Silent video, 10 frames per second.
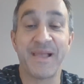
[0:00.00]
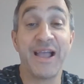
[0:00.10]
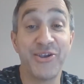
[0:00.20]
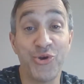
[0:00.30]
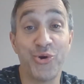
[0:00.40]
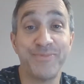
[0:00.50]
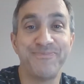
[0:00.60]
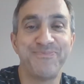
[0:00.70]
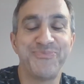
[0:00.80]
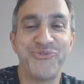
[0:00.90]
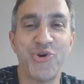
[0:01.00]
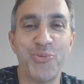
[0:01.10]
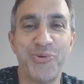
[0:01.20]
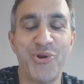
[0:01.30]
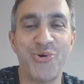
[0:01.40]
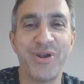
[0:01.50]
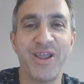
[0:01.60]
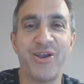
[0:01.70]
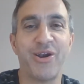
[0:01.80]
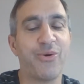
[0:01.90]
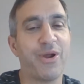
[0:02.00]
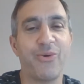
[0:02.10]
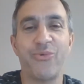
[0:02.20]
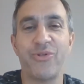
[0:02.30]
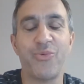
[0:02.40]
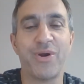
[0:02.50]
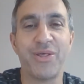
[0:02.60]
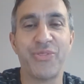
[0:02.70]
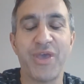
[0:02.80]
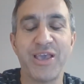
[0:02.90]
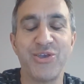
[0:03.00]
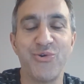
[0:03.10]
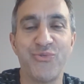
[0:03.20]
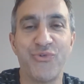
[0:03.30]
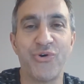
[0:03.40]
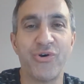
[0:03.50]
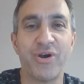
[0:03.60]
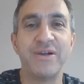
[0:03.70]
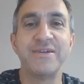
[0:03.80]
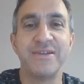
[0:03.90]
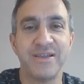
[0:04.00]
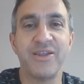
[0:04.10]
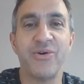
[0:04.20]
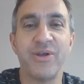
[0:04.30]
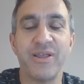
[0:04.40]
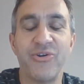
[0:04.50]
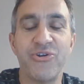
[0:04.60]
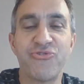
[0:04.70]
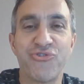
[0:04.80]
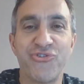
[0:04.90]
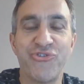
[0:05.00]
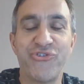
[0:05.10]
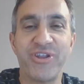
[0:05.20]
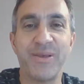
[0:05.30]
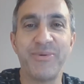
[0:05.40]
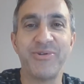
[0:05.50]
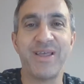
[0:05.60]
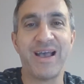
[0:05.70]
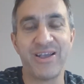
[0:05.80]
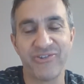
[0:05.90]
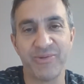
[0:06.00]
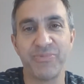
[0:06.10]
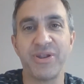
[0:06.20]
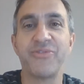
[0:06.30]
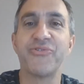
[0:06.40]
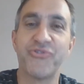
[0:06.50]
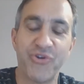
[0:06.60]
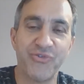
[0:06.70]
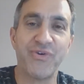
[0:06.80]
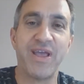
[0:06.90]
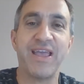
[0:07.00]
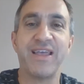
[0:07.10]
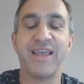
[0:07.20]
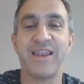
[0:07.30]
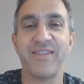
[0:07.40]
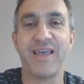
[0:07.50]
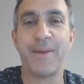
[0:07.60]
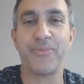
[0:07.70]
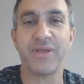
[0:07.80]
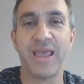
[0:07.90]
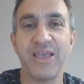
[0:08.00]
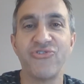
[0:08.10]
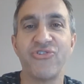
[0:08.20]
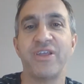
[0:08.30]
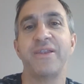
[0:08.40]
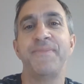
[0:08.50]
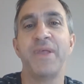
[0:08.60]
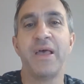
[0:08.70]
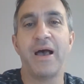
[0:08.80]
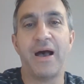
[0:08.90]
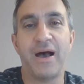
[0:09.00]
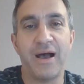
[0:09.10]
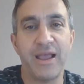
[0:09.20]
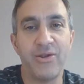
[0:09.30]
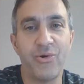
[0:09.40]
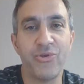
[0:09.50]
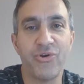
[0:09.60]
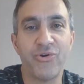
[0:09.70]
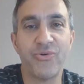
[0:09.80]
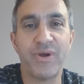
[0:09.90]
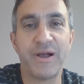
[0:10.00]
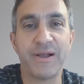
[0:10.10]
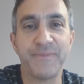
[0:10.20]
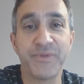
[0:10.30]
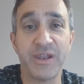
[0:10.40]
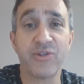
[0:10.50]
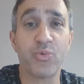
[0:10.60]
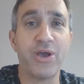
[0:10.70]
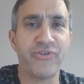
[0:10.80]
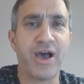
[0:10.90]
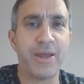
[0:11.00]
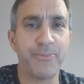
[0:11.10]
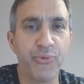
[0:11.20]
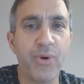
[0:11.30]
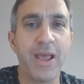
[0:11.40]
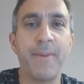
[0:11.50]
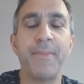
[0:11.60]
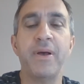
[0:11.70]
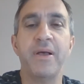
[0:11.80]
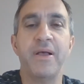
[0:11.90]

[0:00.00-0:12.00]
How you doing? Joe Pannone here. I really want to thank you for your interest in CWDash, completing the survey and getting the application. I know you're ConnectWise OnPrem,